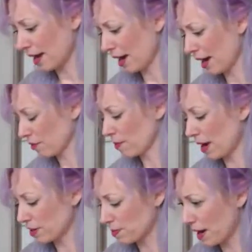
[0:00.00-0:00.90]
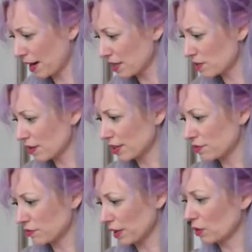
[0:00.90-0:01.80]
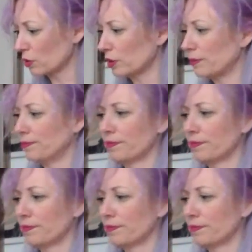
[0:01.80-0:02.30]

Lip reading: kangaroo pouch pocket, so that's really cool.